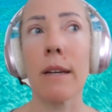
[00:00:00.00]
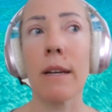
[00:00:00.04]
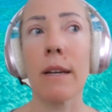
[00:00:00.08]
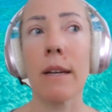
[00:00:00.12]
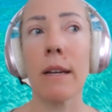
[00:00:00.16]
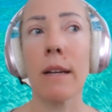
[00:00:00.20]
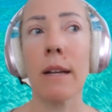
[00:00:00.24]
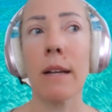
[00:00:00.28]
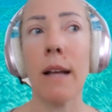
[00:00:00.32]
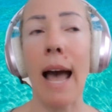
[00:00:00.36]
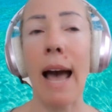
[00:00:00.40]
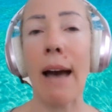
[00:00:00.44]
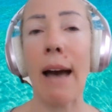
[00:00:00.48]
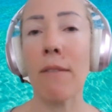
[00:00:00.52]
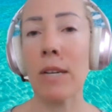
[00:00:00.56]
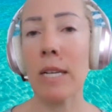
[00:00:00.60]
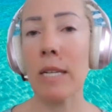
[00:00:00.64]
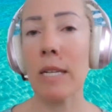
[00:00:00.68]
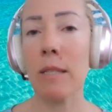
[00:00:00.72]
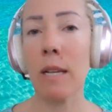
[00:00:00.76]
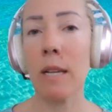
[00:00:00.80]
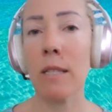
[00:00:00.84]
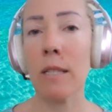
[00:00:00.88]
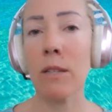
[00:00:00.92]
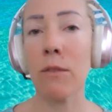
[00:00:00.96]
having a
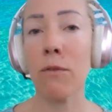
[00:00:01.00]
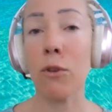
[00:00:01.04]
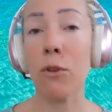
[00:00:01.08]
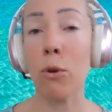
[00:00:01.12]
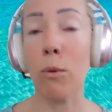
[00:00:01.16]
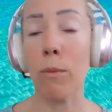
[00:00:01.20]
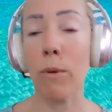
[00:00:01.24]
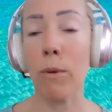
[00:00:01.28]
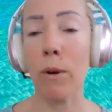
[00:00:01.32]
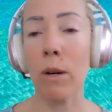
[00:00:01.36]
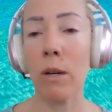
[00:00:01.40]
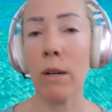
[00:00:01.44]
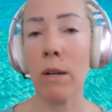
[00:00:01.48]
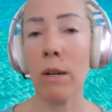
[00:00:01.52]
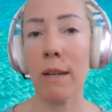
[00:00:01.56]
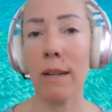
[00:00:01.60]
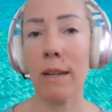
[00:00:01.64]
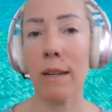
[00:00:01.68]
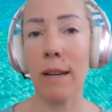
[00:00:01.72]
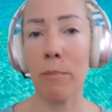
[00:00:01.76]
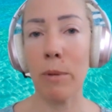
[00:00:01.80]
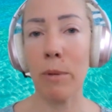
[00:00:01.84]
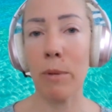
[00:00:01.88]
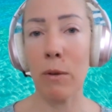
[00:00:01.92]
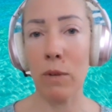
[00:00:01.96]
sense of humor
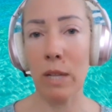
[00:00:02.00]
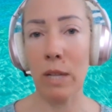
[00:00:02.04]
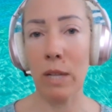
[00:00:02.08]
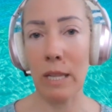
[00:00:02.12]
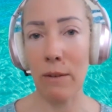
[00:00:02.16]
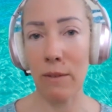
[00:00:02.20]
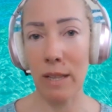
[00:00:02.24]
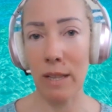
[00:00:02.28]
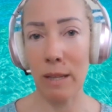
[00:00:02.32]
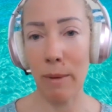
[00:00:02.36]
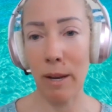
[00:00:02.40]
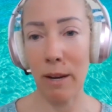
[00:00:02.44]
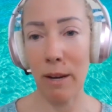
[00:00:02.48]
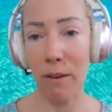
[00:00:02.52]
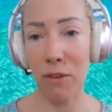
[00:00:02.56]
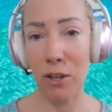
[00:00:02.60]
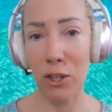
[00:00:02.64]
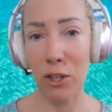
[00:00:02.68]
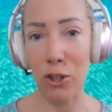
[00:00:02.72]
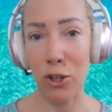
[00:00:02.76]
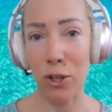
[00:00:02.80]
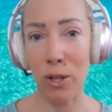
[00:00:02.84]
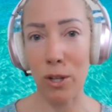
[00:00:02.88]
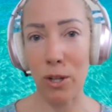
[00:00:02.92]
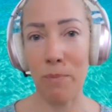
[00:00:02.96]
can be really, really
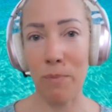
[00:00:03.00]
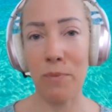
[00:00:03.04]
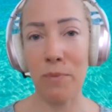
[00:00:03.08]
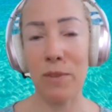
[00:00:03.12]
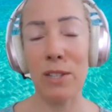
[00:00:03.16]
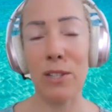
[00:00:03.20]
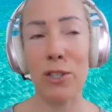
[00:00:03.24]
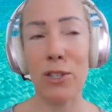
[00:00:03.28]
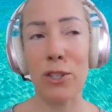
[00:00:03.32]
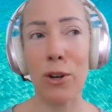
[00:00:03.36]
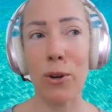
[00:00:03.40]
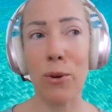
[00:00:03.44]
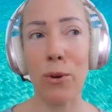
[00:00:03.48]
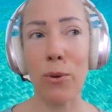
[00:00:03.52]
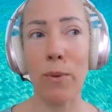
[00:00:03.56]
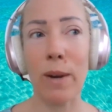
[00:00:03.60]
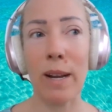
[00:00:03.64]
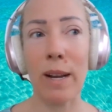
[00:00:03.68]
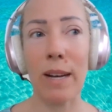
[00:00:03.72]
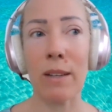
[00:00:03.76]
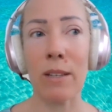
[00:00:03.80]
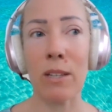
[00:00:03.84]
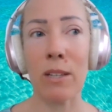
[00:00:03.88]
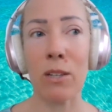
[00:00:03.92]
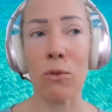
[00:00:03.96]
beneficial. So
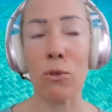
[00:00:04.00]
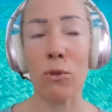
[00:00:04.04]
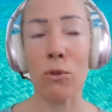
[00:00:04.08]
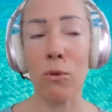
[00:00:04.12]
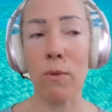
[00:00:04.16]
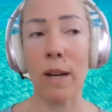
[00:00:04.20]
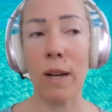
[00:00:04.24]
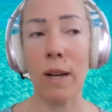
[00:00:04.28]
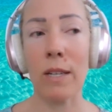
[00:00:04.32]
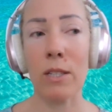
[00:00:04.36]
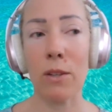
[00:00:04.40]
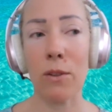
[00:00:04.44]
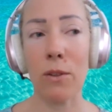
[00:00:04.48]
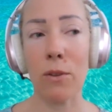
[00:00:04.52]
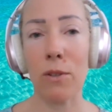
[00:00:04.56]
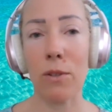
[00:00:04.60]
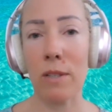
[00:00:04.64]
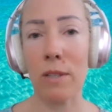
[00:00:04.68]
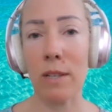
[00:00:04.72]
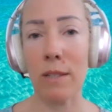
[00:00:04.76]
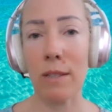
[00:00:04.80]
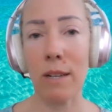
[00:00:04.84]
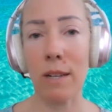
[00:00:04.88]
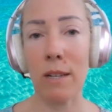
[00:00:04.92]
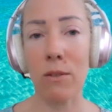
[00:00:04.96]
when you do run into those
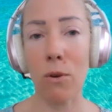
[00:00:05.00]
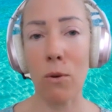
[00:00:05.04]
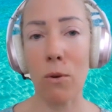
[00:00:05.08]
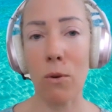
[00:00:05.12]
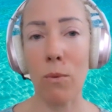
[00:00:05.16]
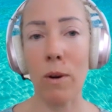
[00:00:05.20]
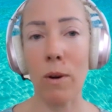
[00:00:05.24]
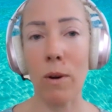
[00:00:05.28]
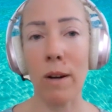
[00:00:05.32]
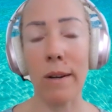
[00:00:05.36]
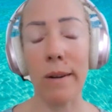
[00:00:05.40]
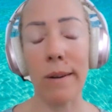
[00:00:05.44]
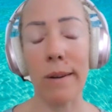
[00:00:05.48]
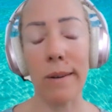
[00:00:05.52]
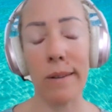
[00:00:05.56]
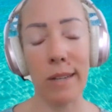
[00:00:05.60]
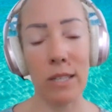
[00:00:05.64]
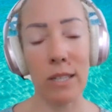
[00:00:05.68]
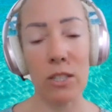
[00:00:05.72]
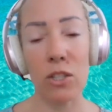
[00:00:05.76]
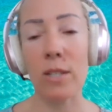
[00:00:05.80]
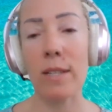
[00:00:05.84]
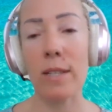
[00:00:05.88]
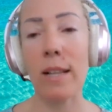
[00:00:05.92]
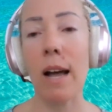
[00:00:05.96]
things that don't work, you can
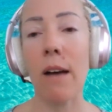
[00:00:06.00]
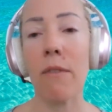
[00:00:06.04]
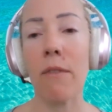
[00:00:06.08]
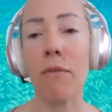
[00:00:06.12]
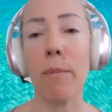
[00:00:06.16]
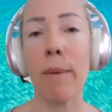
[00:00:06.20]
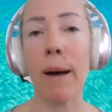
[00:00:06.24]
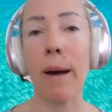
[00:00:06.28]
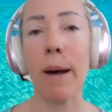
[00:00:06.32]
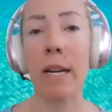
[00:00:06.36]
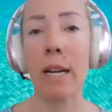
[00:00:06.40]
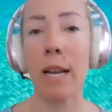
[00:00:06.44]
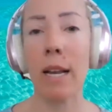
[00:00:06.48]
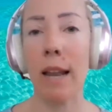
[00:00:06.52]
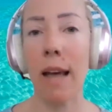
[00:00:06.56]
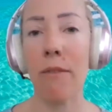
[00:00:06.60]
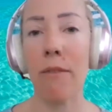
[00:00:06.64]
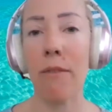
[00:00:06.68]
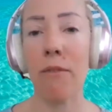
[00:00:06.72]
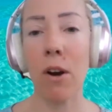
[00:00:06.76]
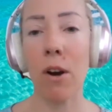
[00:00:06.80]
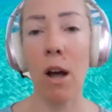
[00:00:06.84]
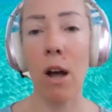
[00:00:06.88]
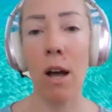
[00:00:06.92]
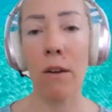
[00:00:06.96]
just laugh about it, laugh
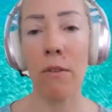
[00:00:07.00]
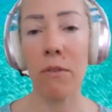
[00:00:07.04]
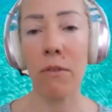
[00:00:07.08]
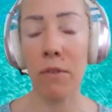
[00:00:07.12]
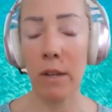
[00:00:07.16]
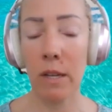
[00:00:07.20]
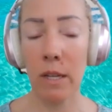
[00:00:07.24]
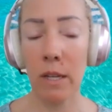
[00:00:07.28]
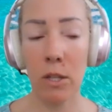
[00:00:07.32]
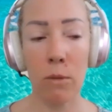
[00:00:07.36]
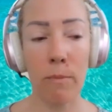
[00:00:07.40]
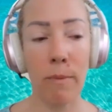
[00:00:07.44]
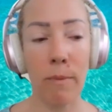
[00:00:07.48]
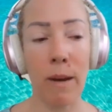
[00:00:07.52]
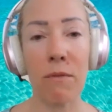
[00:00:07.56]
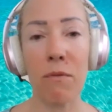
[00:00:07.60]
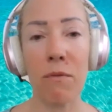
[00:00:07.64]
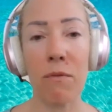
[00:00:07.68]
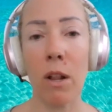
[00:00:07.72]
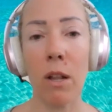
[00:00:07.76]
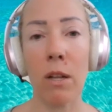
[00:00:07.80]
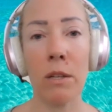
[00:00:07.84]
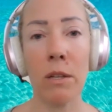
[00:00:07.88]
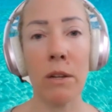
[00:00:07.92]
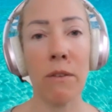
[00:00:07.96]
it off. You might fall
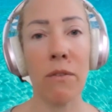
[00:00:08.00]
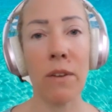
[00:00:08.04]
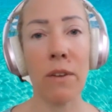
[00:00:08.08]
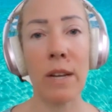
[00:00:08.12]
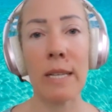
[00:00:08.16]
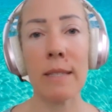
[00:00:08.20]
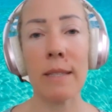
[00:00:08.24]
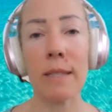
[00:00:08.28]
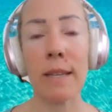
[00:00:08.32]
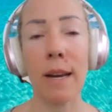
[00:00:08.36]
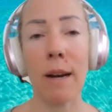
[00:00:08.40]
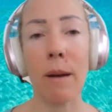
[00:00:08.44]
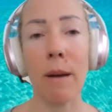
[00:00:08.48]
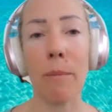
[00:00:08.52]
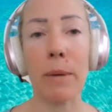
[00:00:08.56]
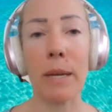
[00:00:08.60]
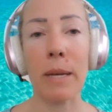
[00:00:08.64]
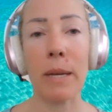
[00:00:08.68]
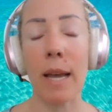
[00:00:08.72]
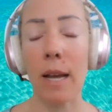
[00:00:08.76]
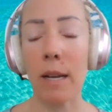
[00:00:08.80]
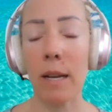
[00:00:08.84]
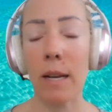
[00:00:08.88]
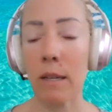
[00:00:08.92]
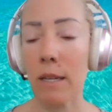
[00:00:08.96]
on your face, get up
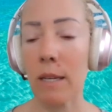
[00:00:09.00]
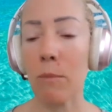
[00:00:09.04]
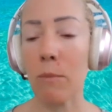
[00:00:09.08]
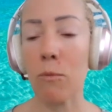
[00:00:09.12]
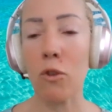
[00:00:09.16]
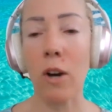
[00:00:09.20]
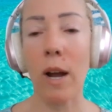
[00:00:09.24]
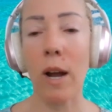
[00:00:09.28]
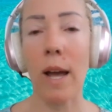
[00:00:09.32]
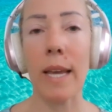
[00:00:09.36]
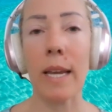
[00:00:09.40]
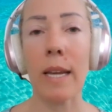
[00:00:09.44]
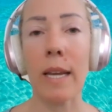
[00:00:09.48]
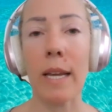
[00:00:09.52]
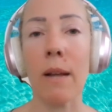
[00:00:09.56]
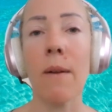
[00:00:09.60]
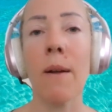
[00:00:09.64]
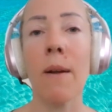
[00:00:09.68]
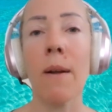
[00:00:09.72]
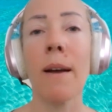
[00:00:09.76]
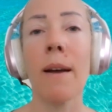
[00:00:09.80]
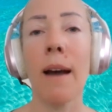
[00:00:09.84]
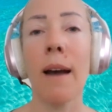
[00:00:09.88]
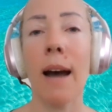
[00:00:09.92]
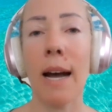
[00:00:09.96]
again, keep trying
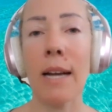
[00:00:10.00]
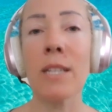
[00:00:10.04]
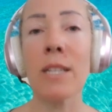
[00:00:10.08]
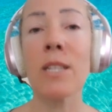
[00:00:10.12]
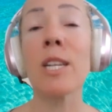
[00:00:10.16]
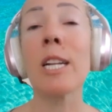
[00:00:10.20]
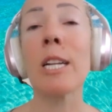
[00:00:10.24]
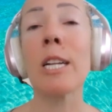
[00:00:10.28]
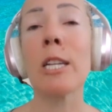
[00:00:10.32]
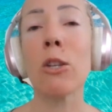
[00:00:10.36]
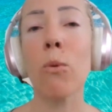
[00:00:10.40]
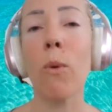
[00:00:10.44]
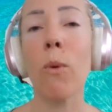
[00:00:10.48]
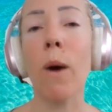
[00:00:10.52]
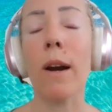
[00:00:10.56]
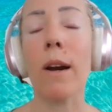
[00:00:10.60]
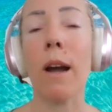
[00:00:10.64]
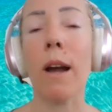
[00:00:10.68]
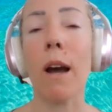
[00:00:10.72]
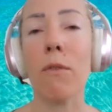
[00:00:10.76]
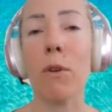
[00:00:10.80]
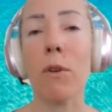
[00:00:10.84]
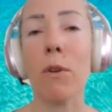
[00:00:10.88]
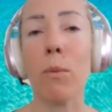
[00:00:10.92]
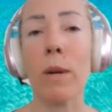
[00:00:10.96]
until you
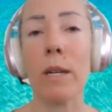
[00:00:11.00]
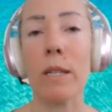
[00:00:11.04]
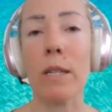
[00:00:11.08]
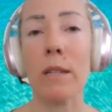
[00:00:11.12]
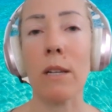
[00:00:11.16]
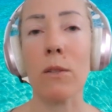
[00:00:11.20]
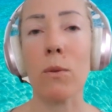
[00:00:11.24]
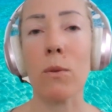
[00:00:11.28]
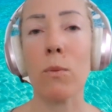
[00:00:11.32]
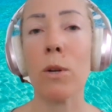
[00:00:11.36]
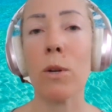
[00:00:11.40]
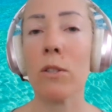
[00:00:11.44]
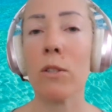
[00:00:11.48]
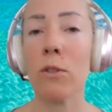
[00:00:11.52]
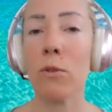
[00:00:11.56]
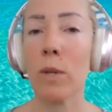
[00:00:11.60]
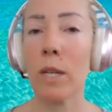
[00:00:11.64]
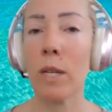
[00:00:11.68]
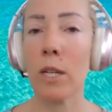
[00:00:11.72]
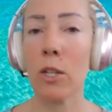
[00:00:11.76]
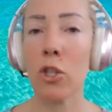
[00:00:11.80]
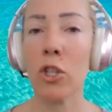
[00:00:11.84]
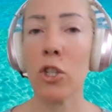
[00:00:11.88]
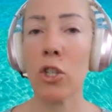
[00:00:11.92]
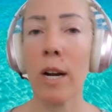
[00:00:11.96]
uncover what does work so you
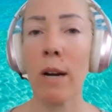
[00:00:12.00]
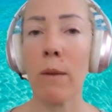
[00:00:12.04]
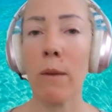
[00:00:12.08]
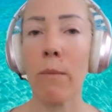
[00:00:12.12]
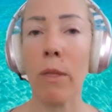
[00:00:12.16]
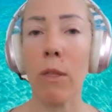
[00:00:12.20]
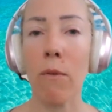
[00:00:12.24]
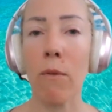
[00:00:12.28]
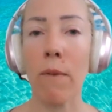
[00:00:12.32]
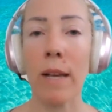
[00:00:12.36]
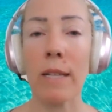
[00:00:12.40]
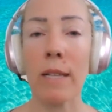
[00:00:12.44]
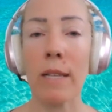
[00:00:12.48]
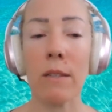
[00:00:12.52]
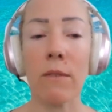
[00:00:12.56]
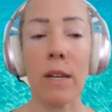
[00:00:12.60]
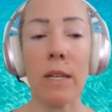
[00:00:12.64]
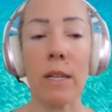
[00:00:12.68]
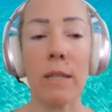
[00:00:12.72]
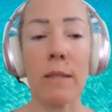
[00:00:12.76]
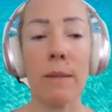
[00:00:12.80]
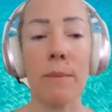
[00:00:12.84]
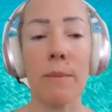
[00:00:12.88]
can share it with the rest of us.